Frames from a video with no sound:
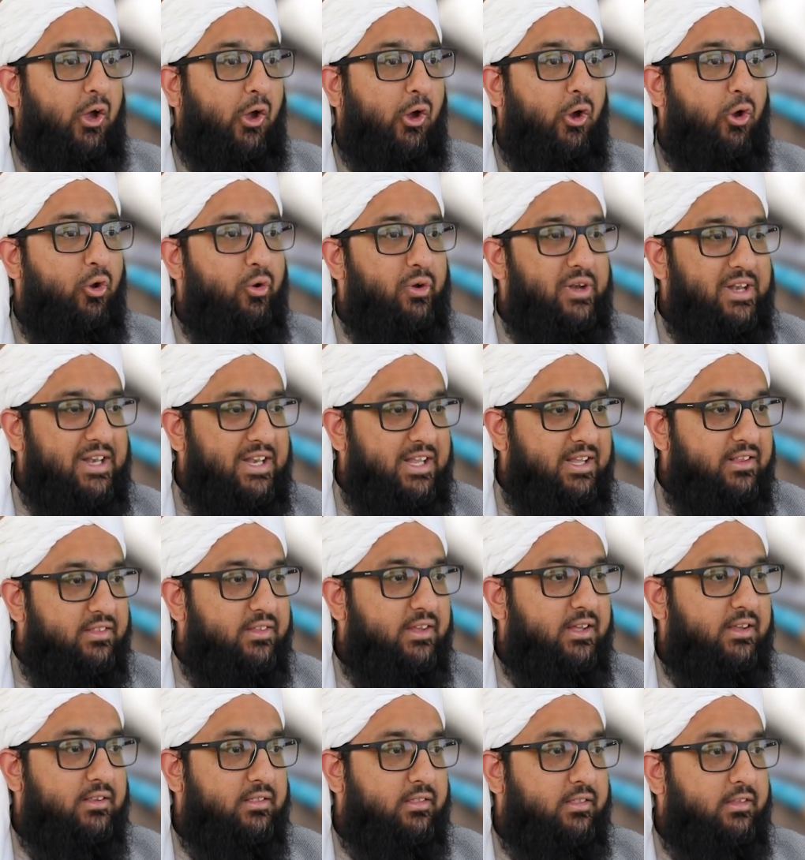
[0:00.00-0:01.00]
Only
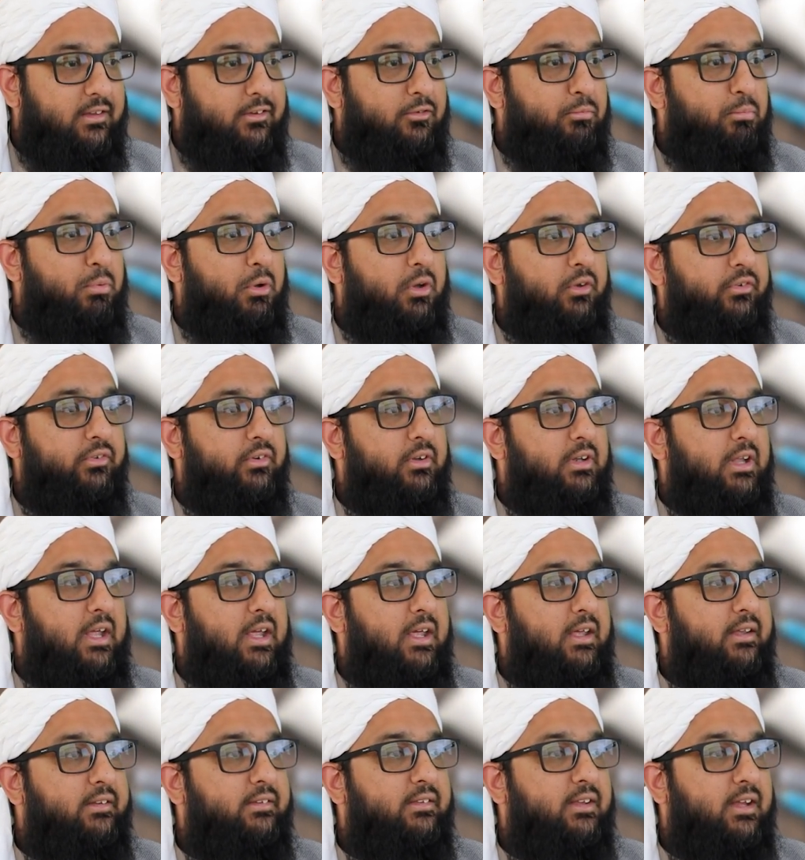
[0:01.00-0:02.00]
then this person
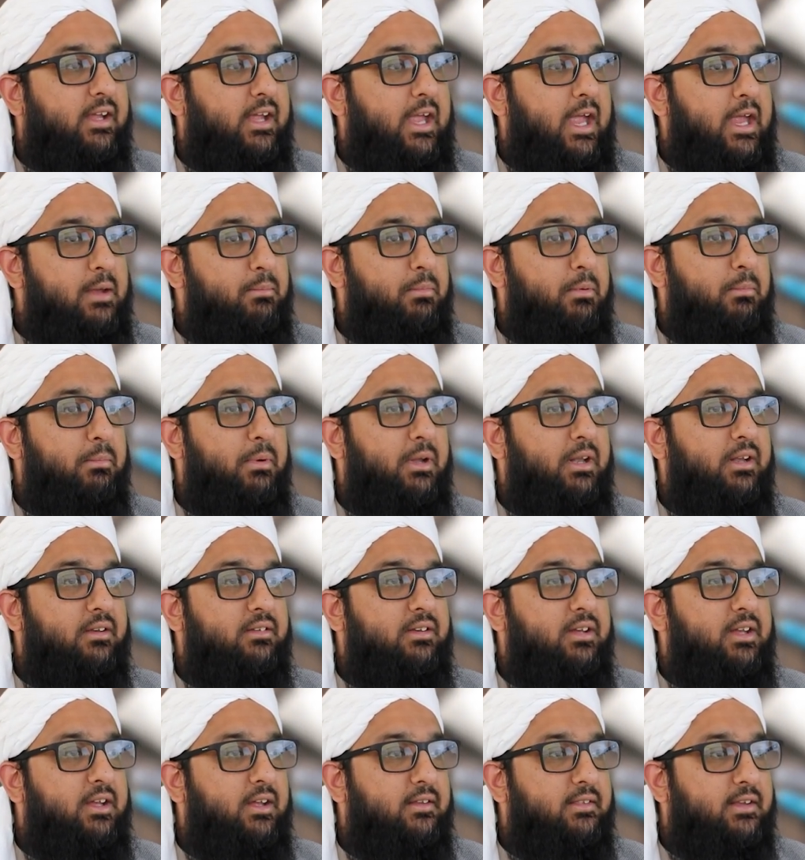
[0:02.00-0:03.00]
has the
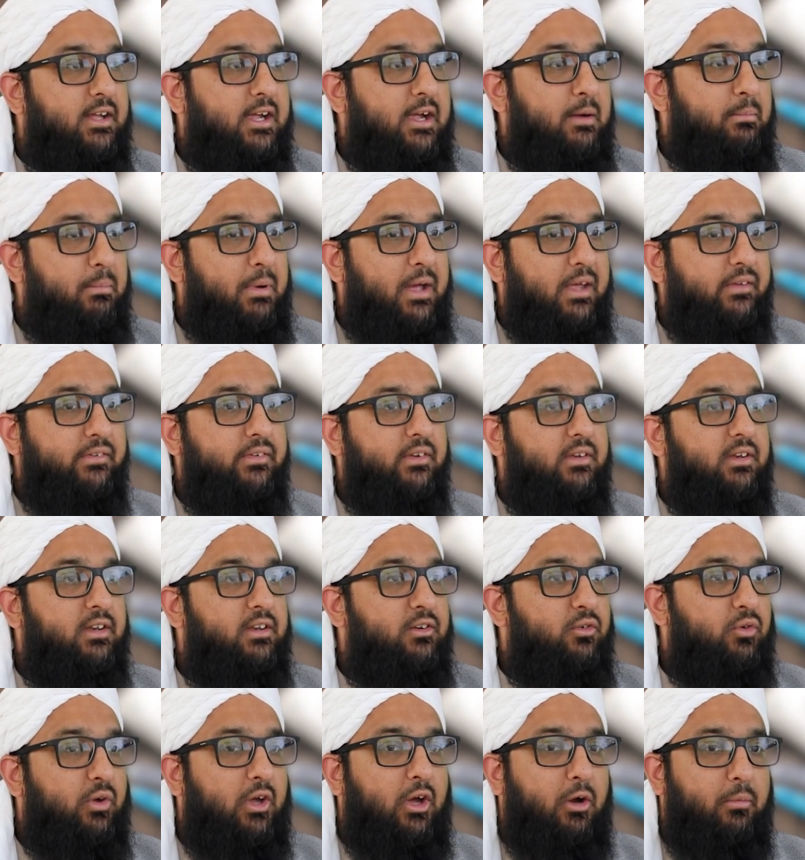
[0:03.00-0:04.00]
capability and the
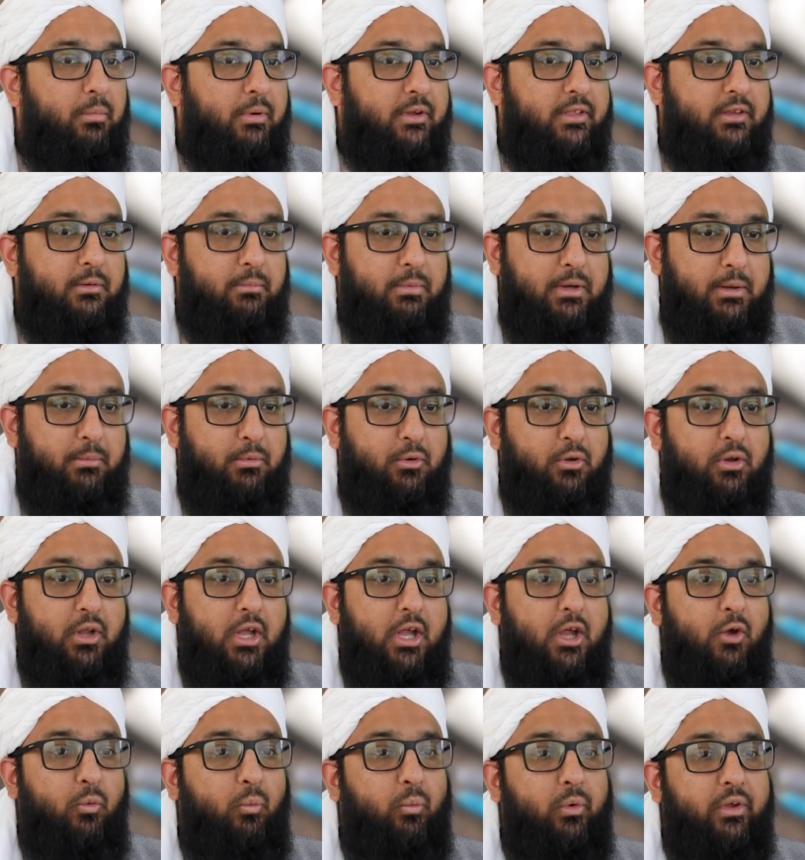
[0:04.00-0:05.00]
capacity to help other people
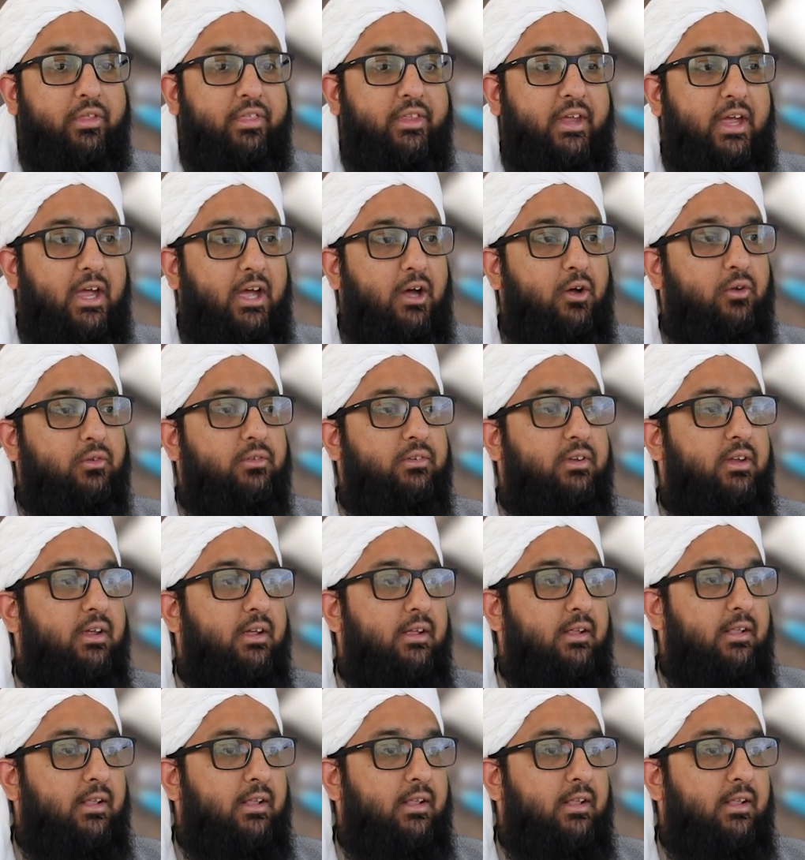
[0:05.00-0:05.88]
without